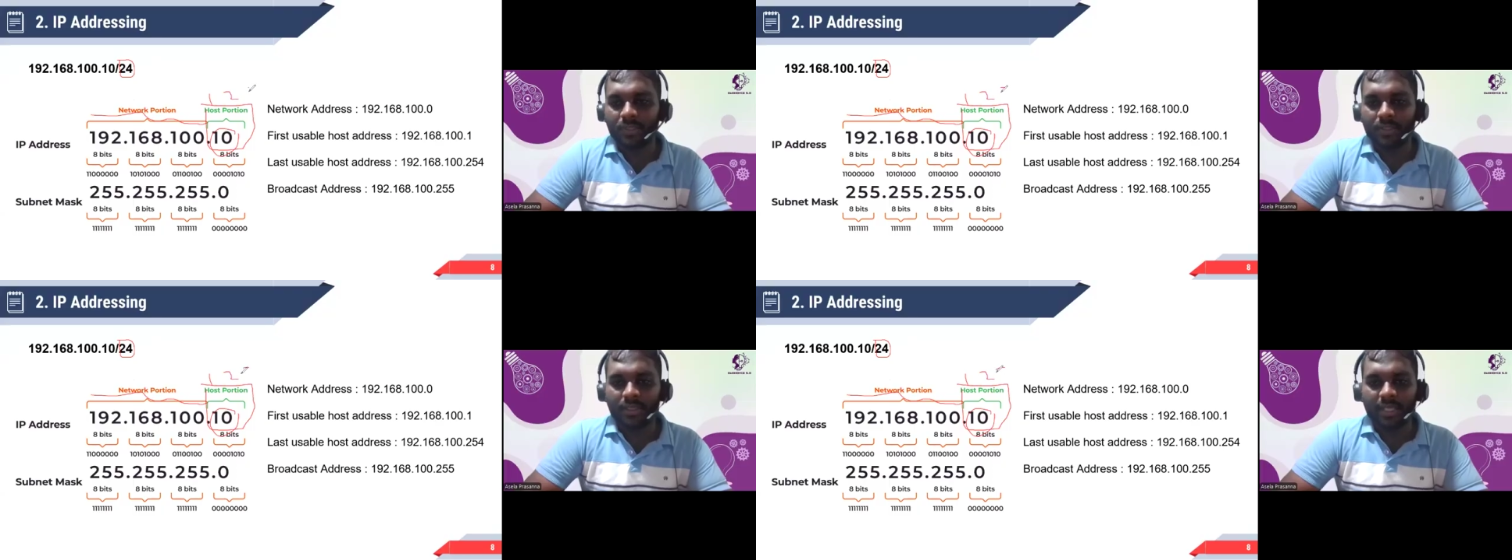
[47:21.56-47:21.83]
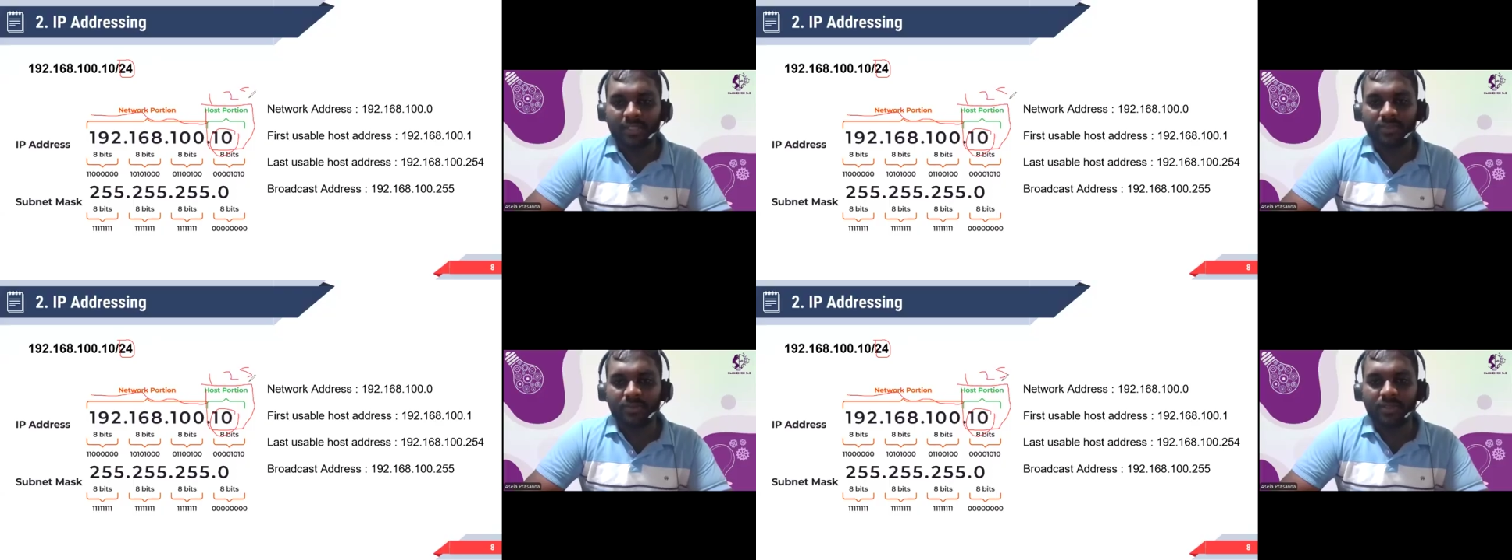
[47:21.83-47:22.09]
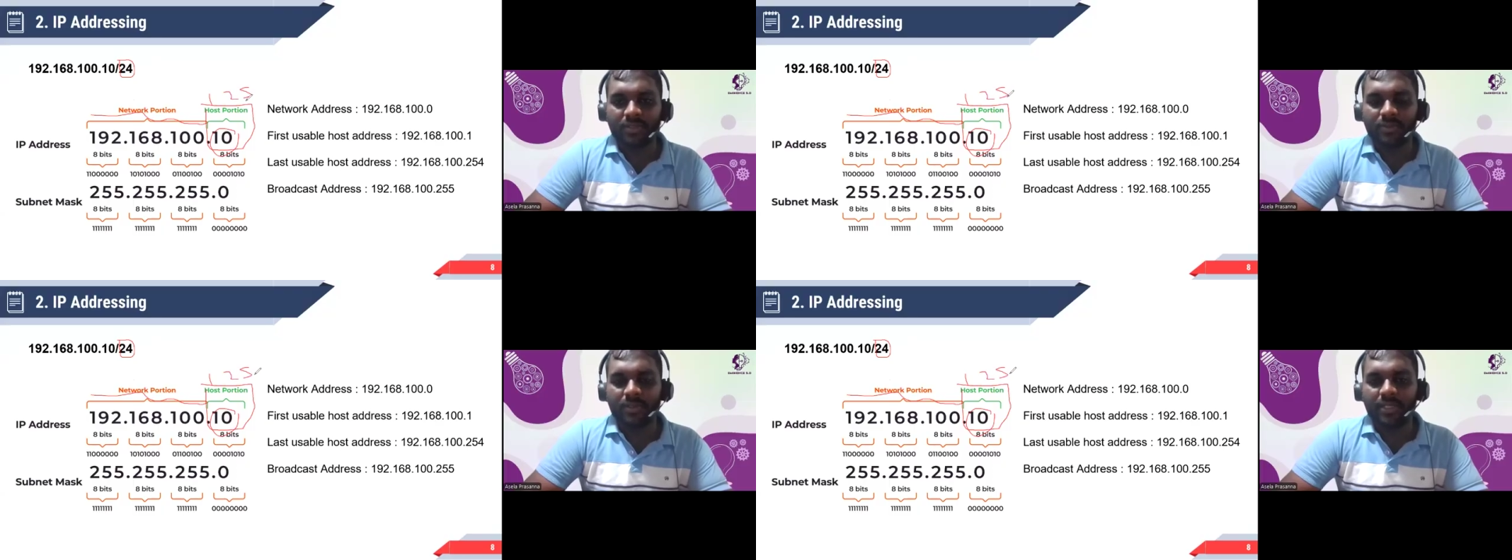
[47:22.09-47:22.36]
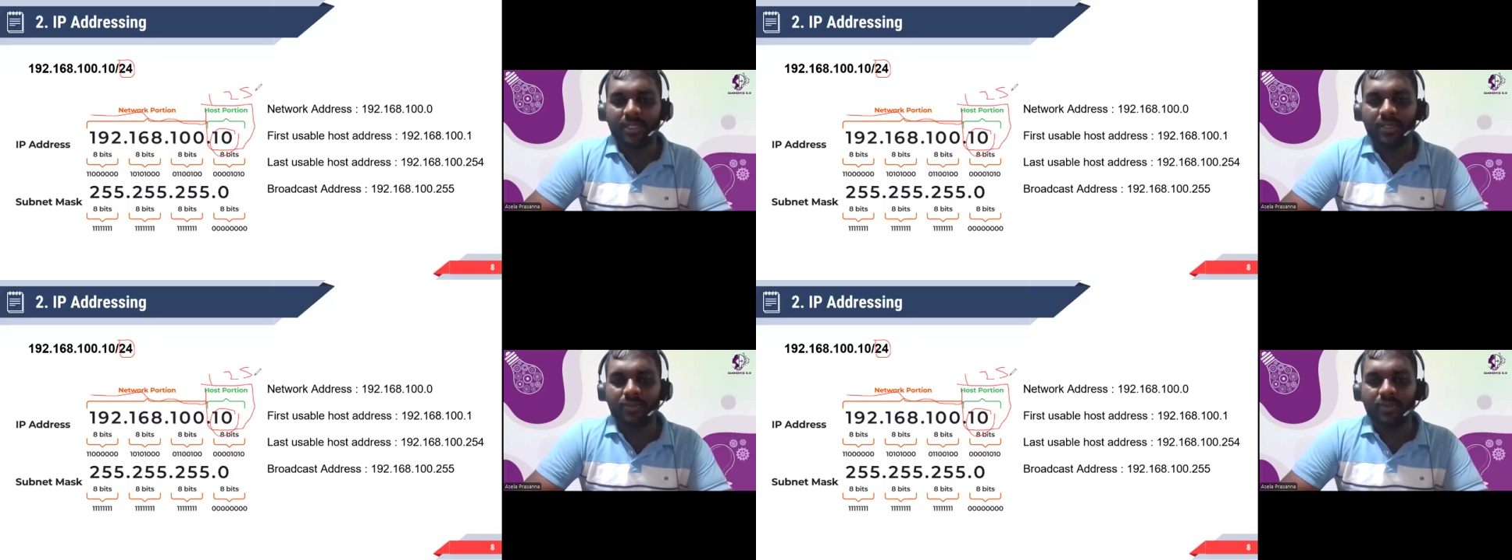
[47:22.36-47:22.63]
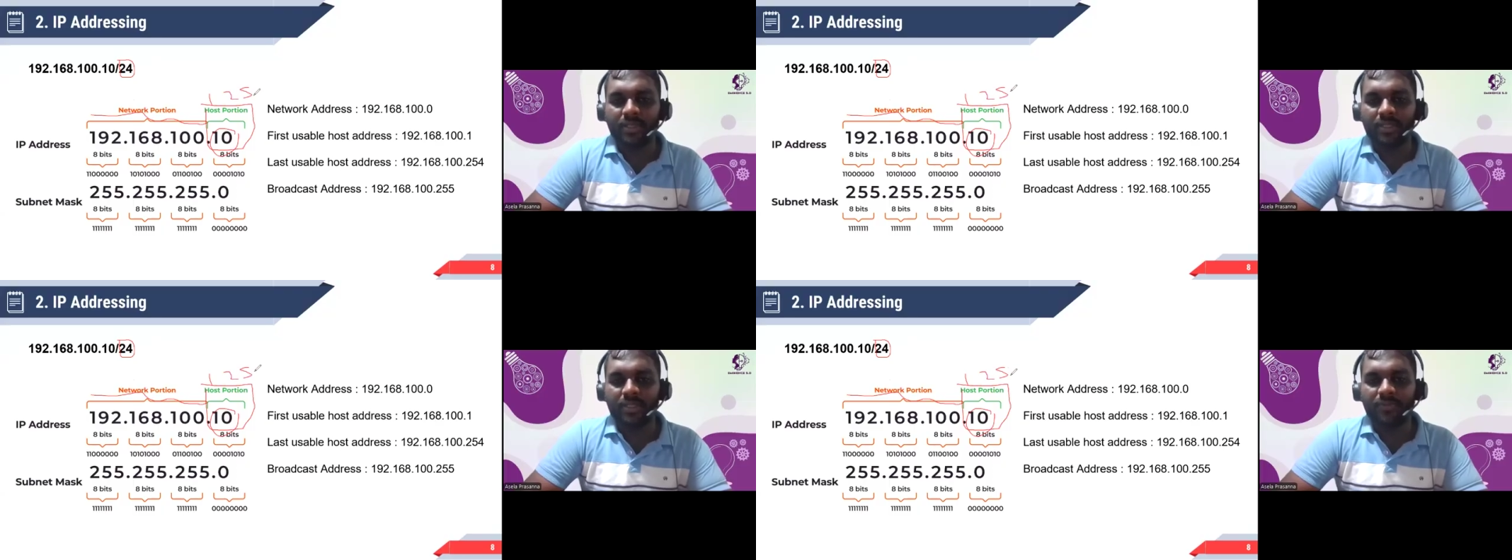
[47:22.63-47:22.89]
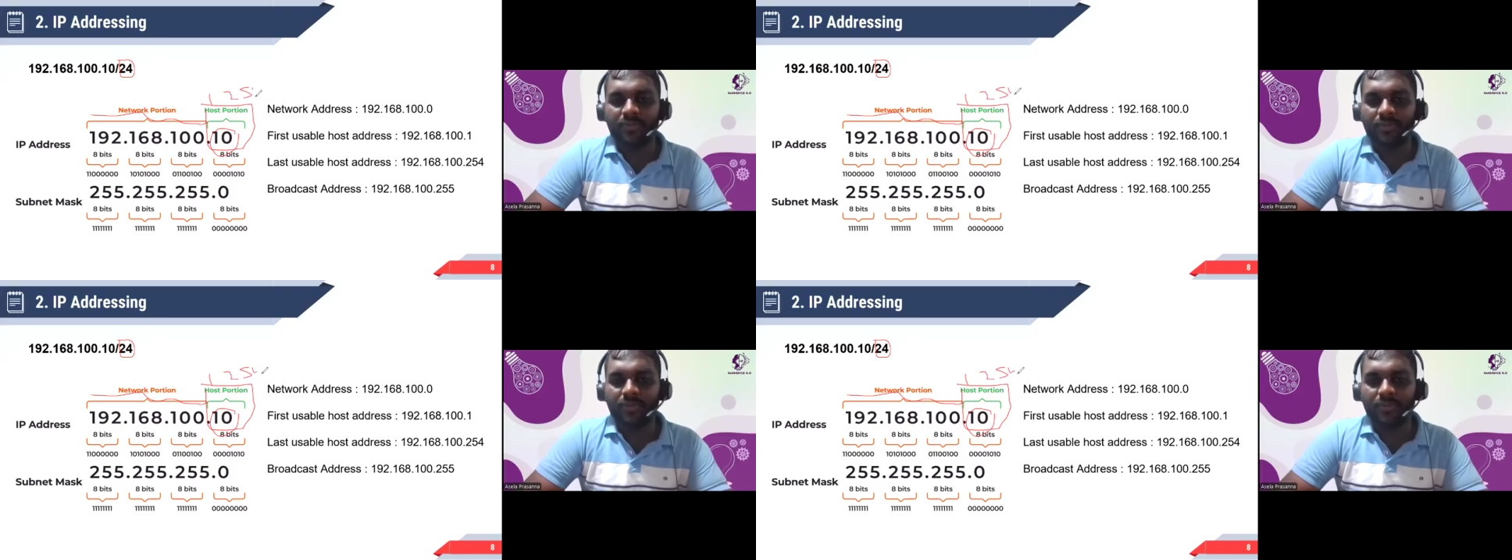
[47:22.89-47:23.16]
actually
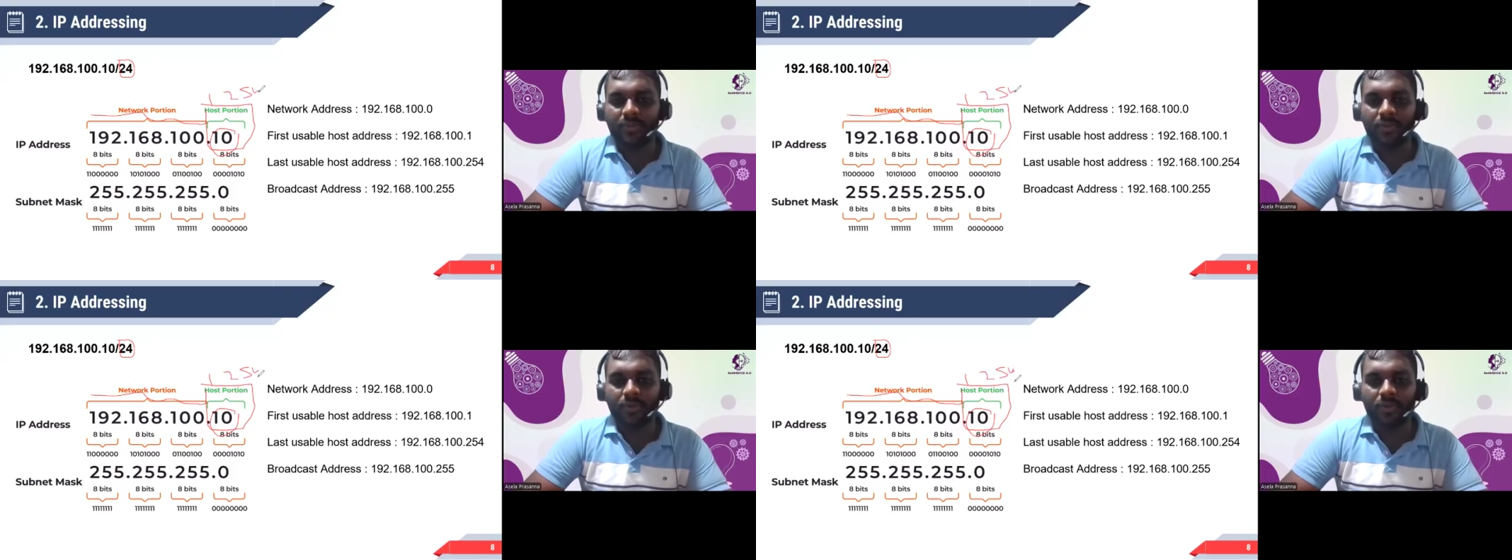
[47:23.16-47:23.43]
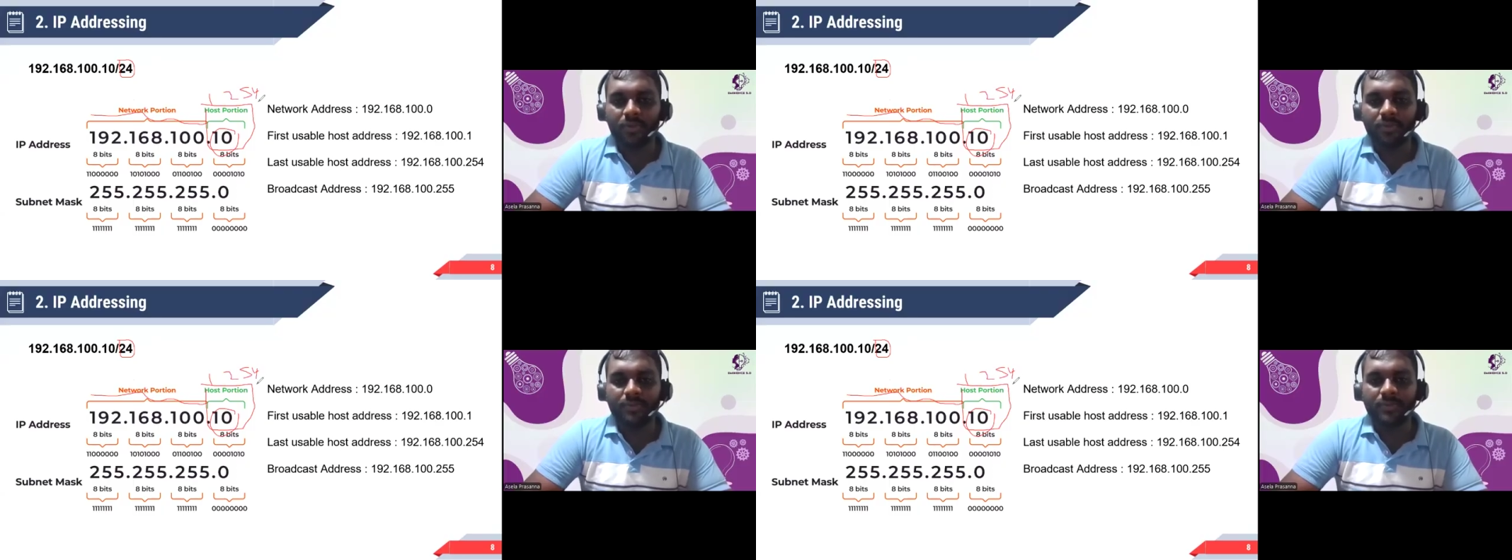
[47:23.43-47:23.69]
224.